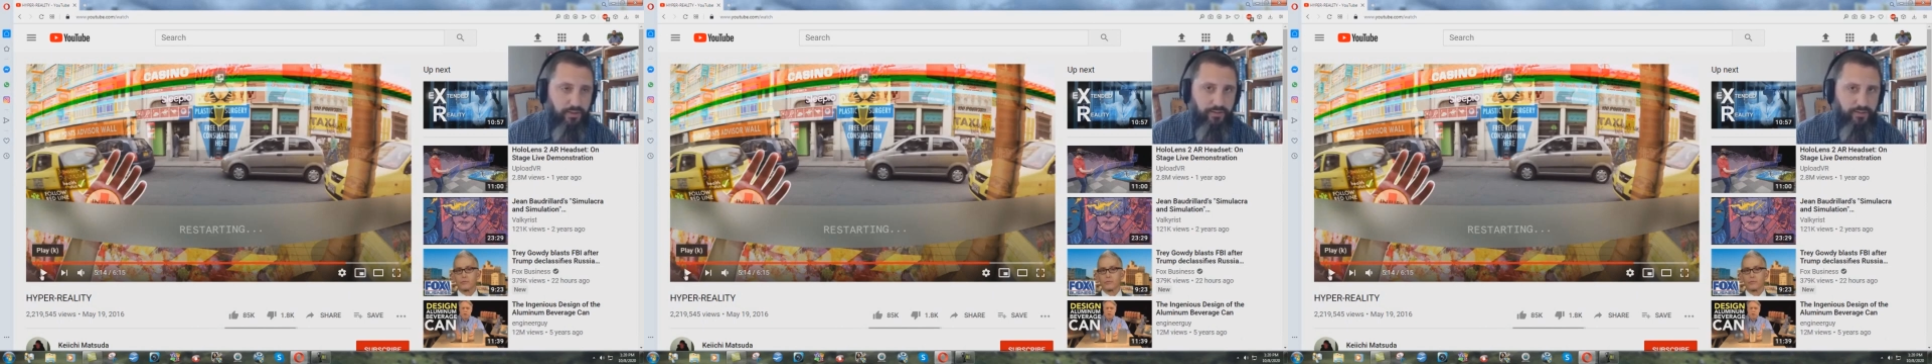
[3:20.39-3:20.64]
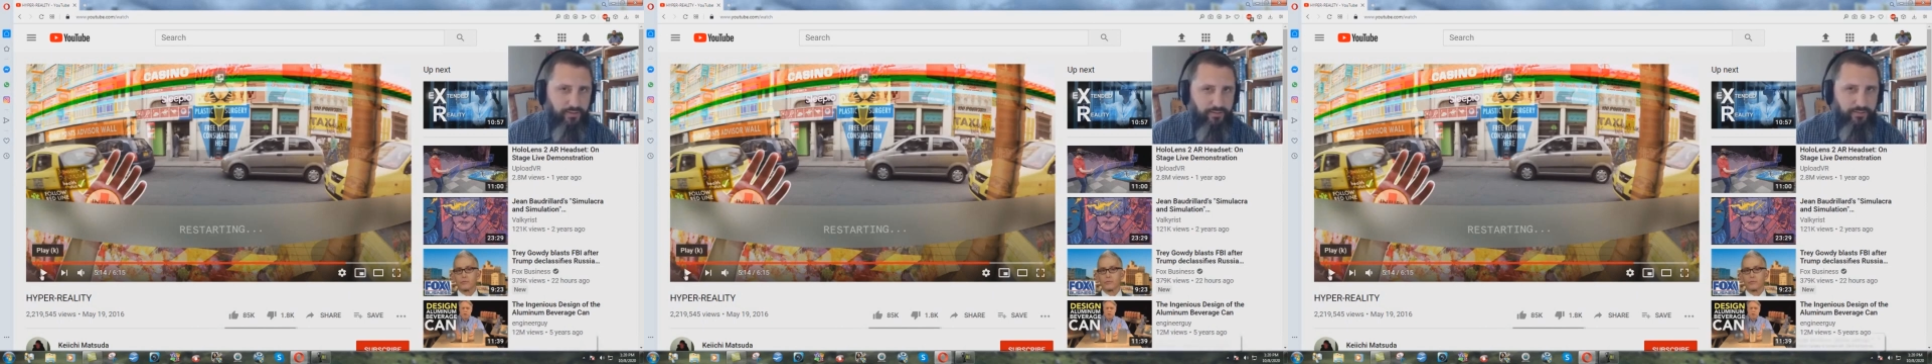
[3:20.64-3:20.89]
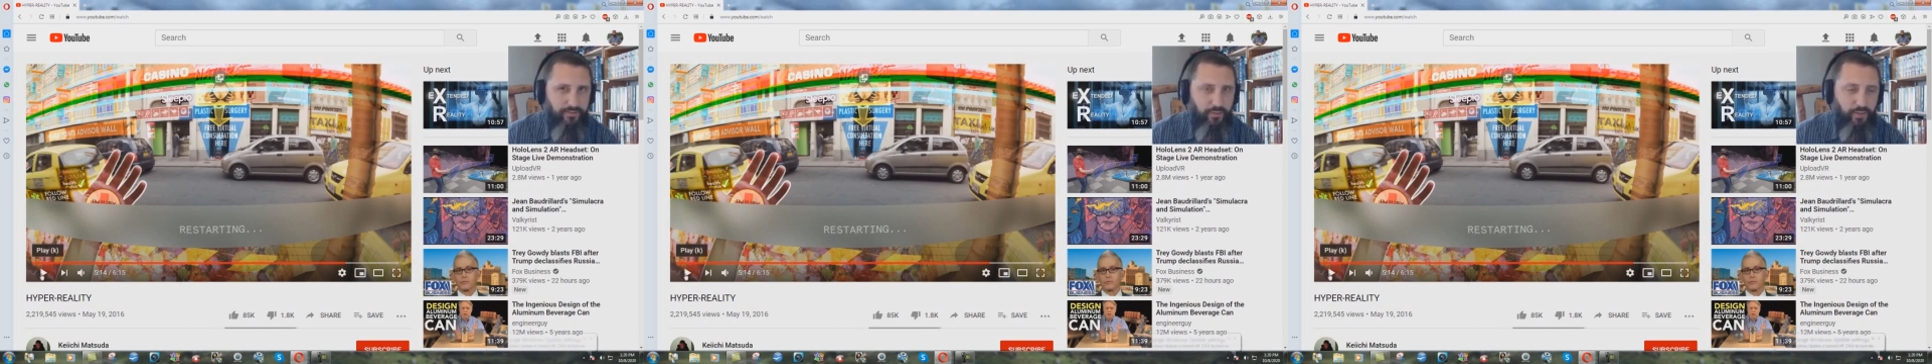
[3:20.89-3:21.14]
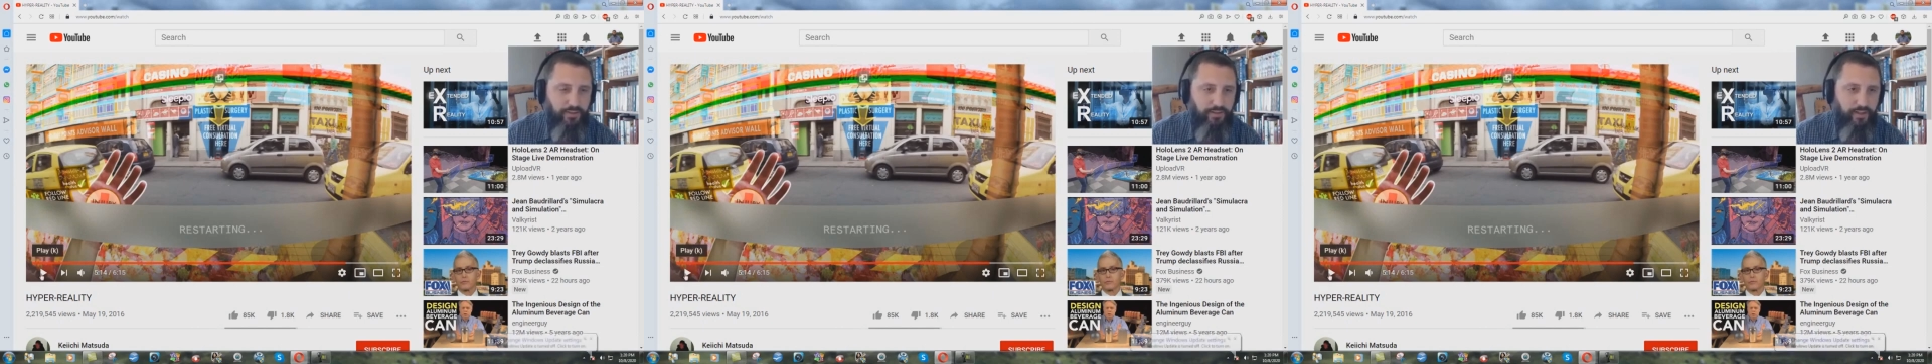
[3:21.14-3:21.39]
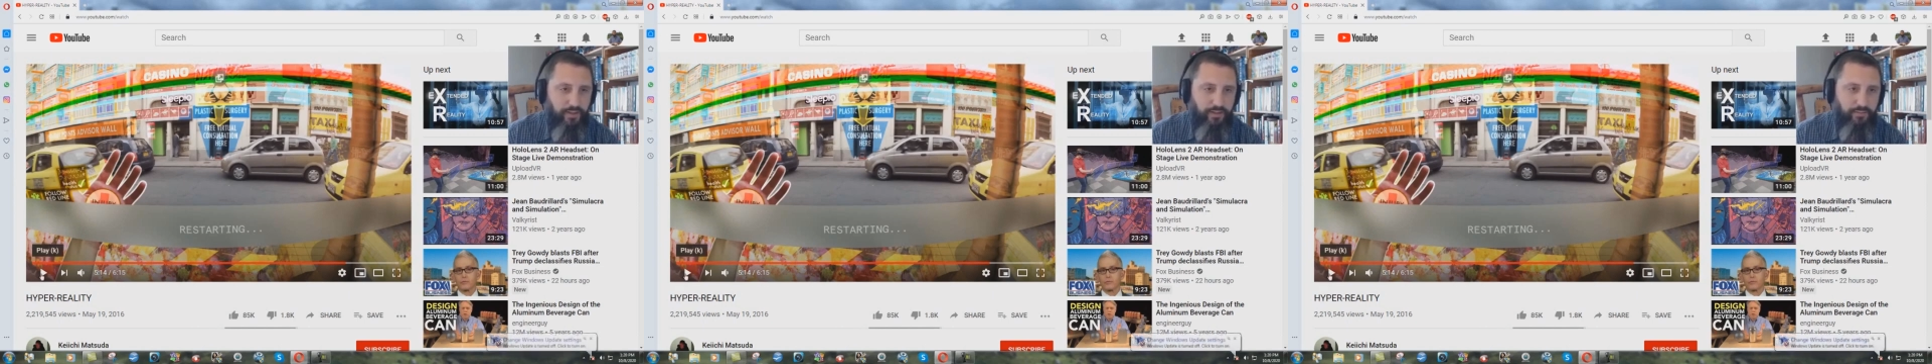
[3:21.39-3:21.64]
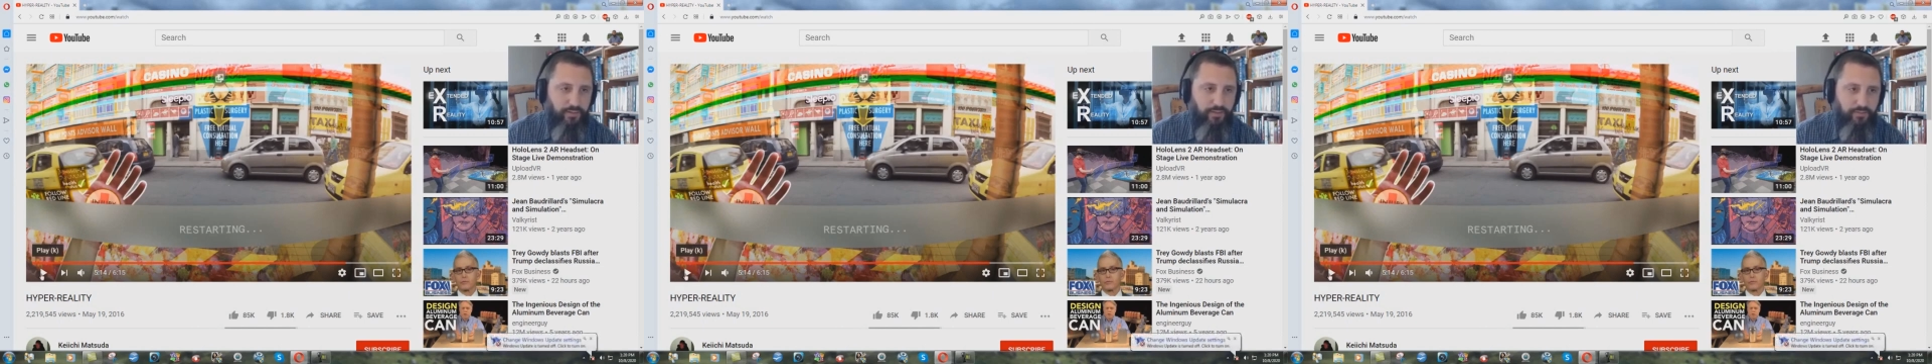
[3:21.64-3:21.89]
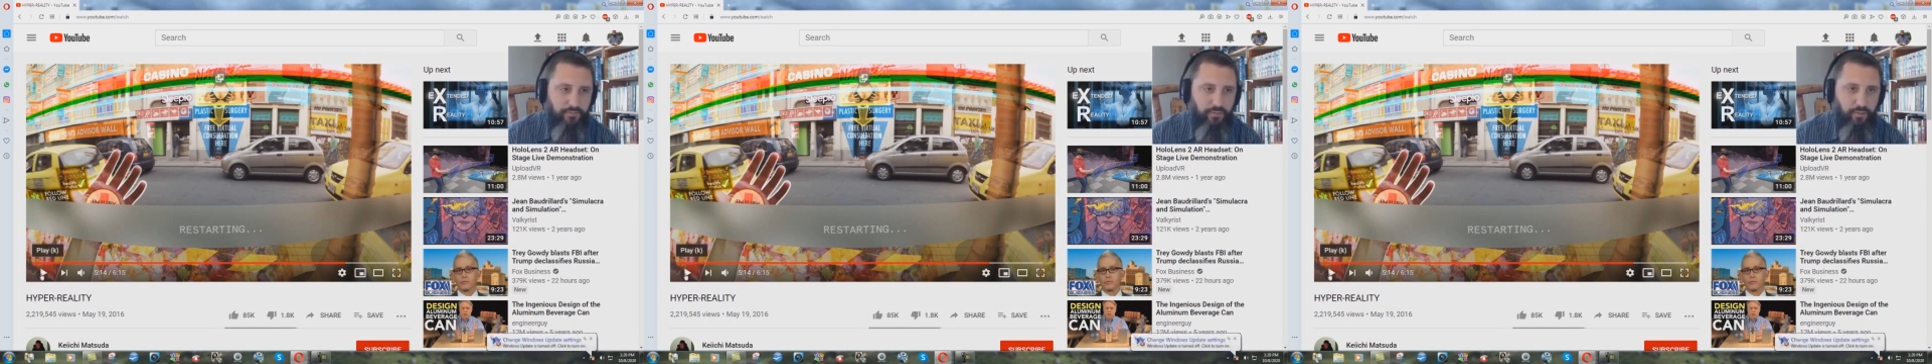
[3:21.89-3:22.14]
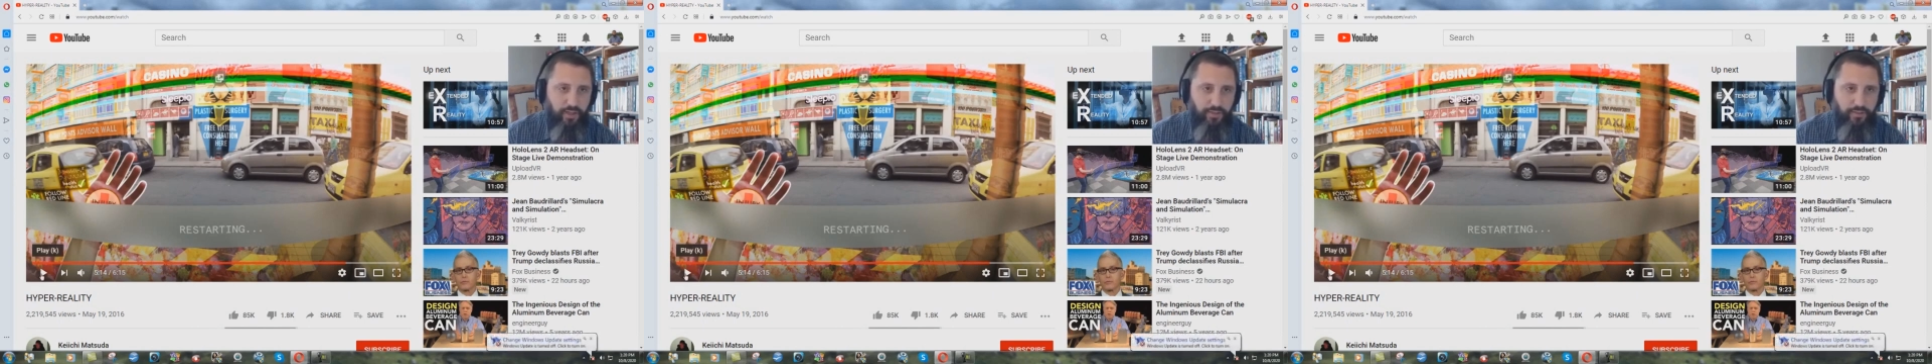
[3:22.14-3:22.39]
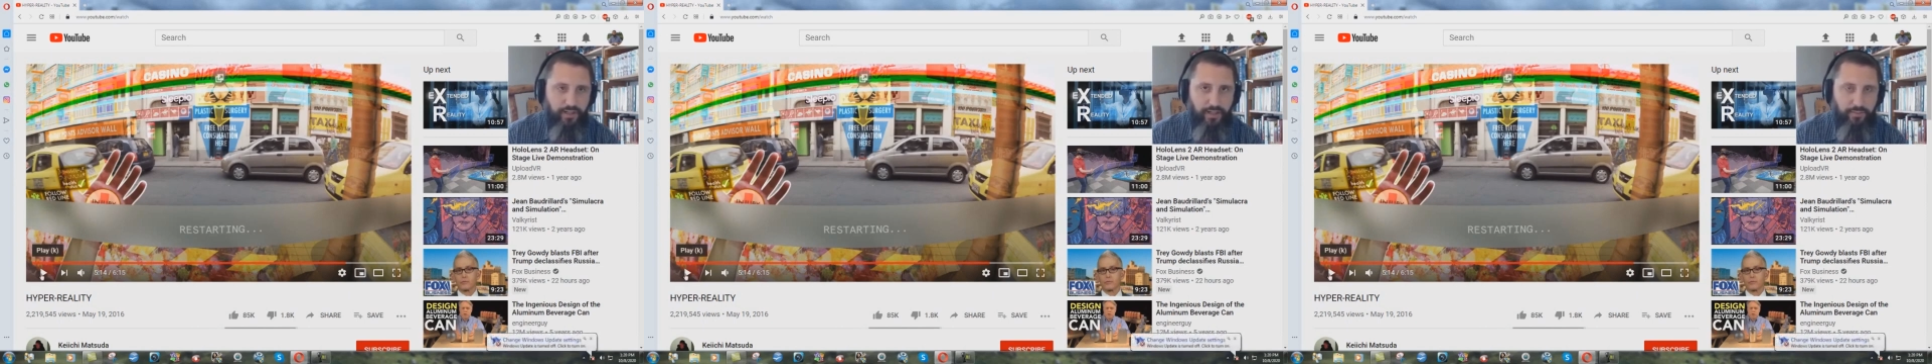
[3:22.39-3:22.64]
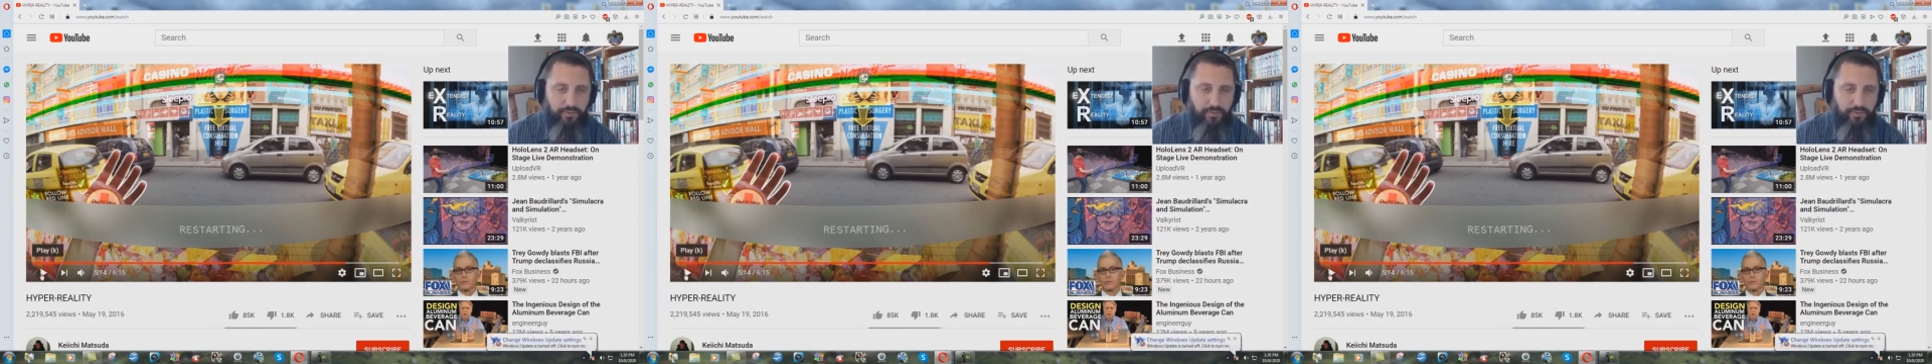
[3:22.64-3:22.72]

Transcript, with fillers: So quite telling, but, but watch what